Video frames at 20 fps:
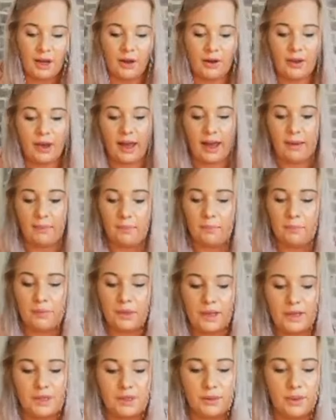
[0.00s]
Okay,
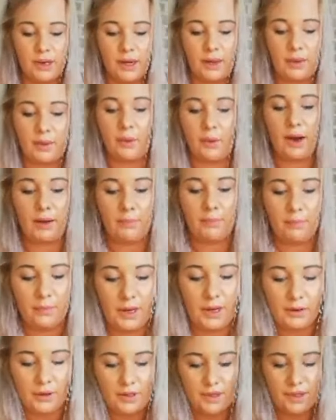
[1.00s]
let's do another one.
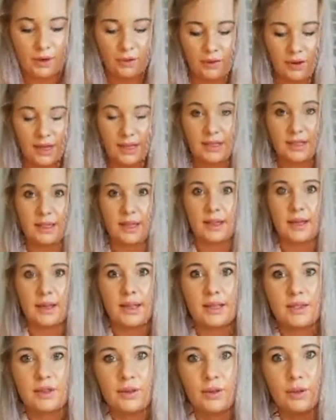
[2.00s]
They look so rustic,
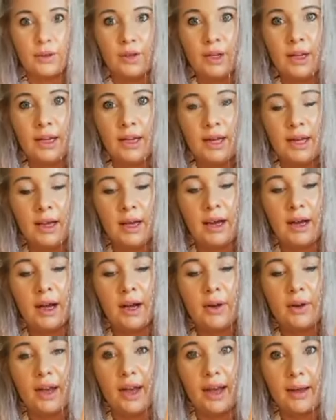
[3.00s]
that's cool.
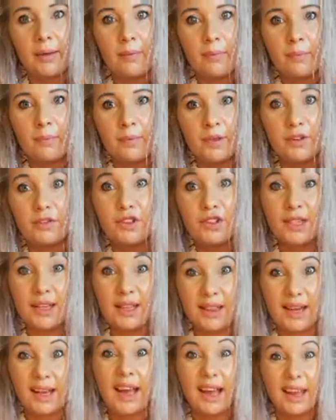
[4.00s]
Okay, if you see
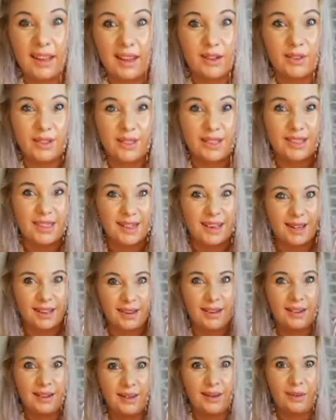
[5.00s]
the cake, you'll see
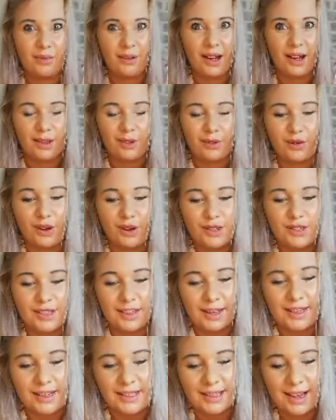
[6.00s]
why the
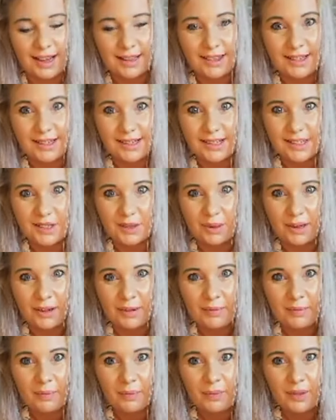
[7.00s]
frosting is like this as well.
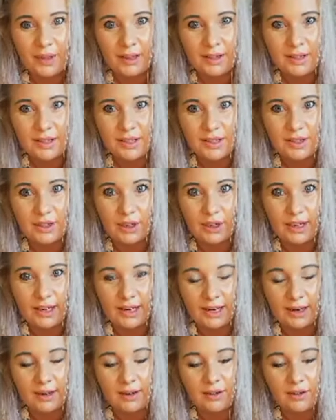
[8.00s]

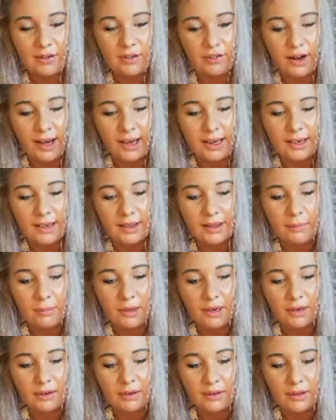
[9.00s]
Starting right in the
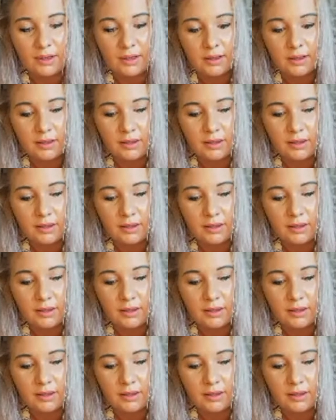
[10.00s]
middle,